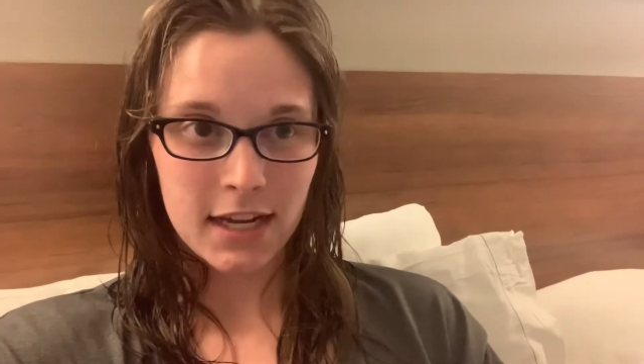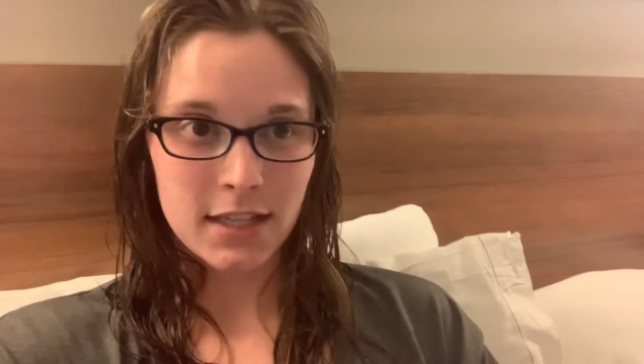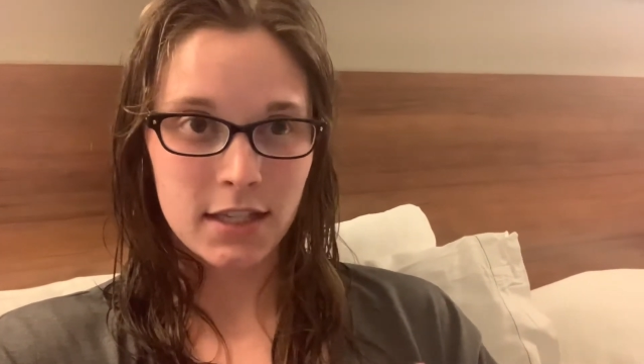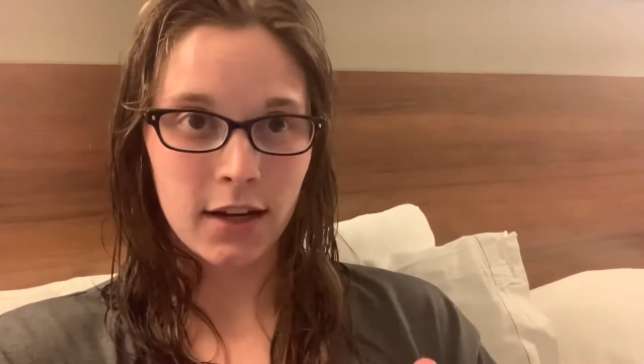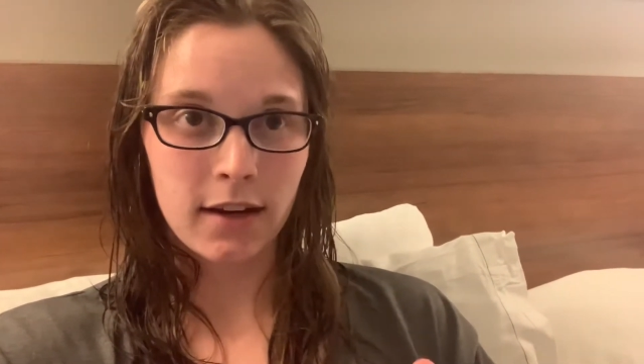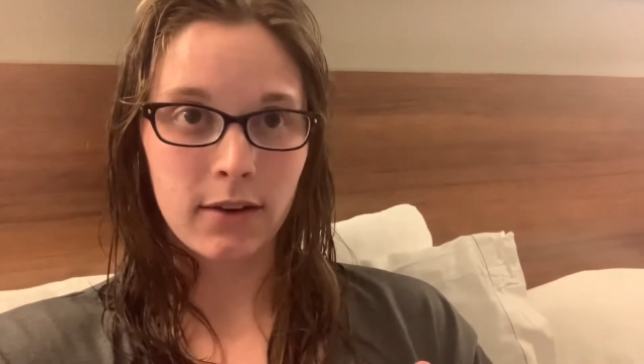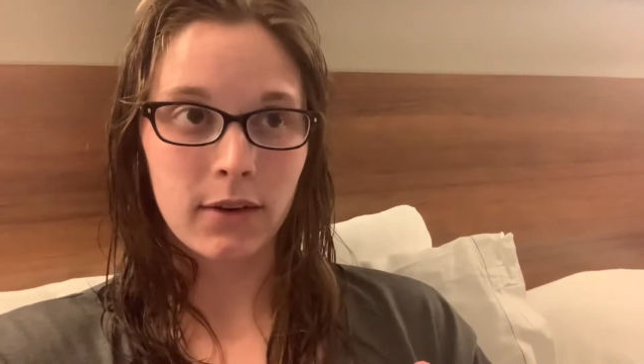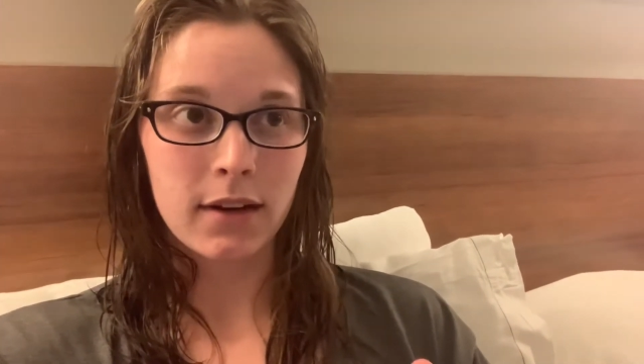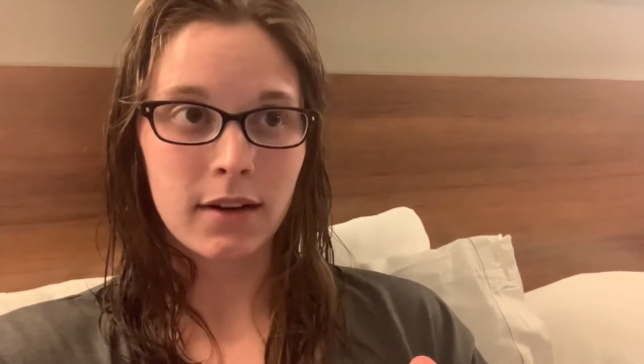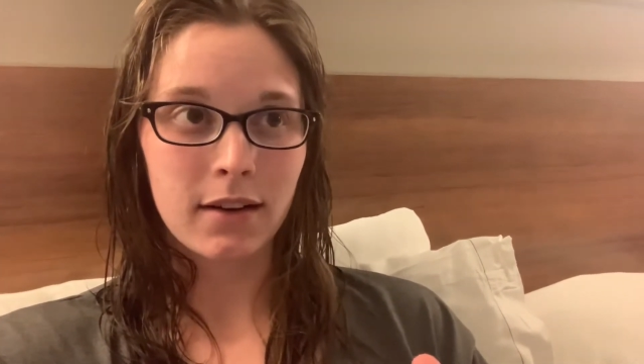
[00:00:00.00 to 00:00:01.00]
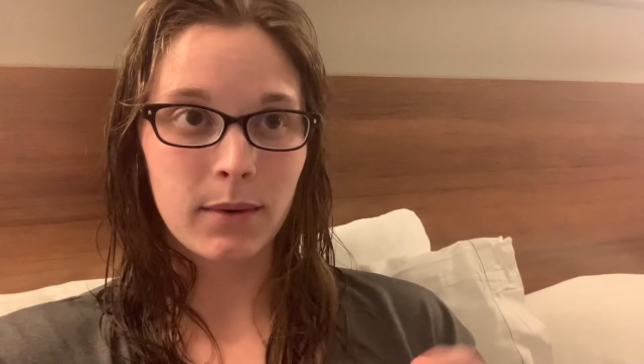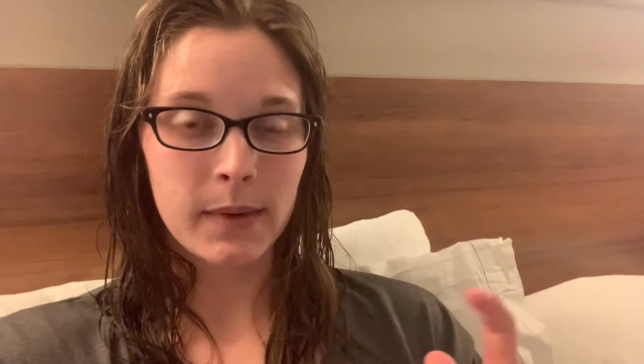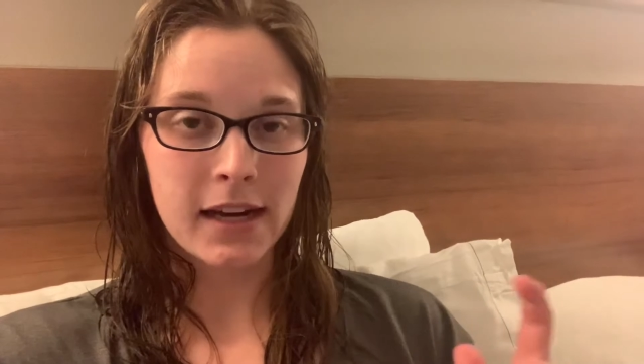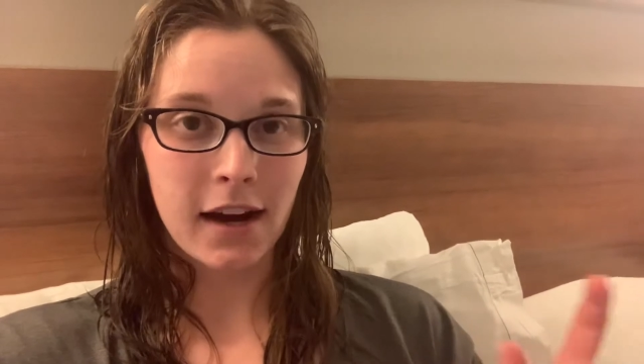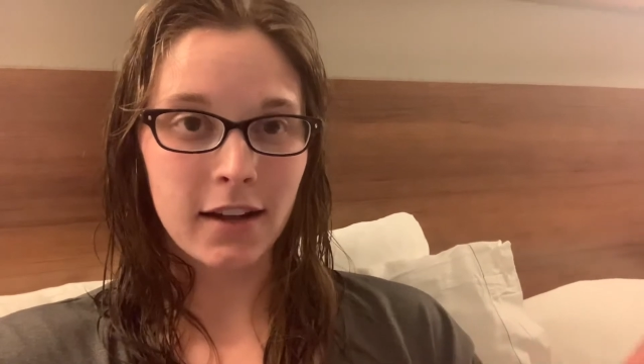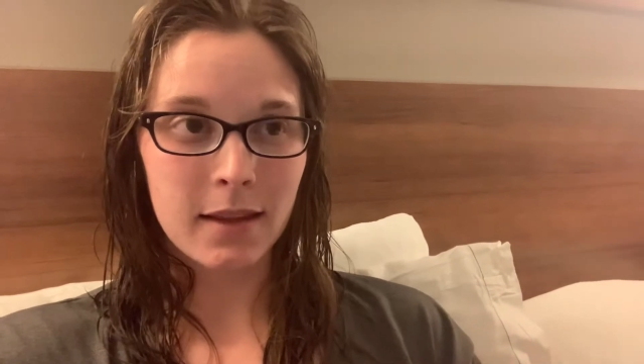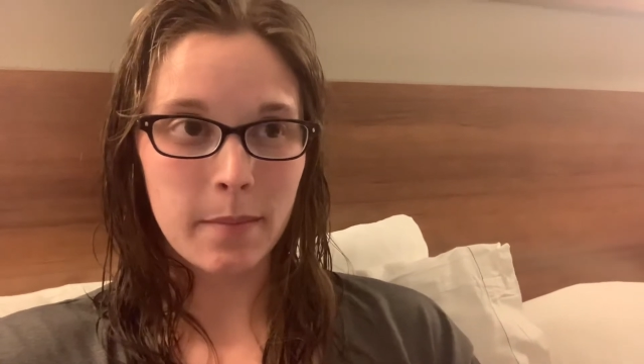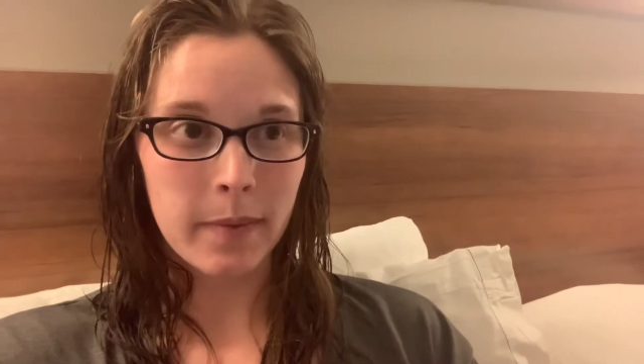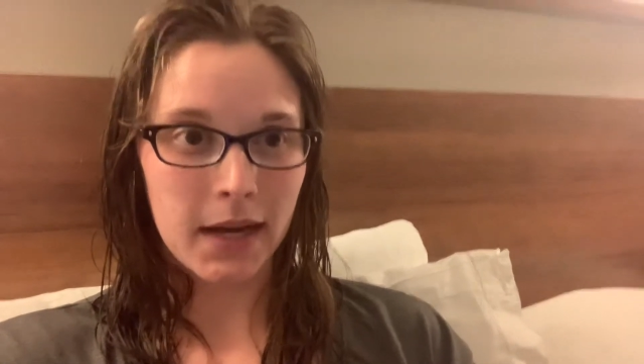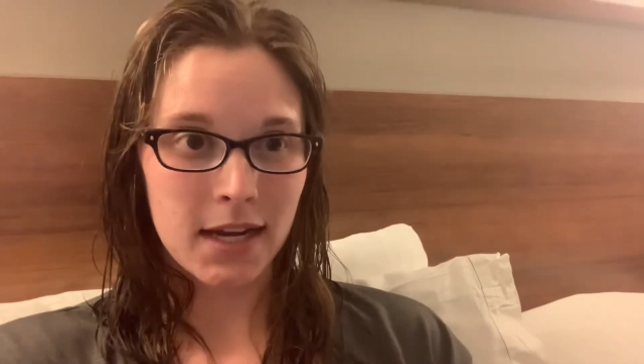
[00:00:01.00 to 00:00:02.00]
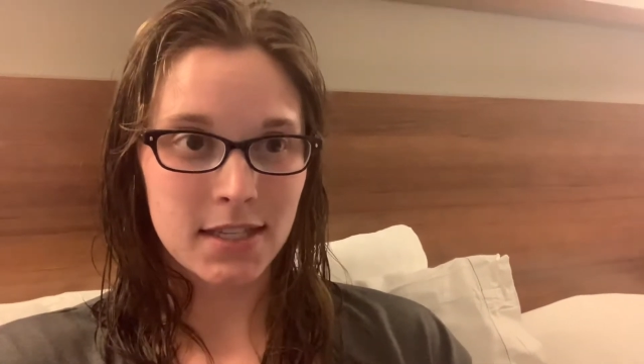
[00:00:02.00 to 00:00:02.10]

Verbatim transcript: So when we got on the bus,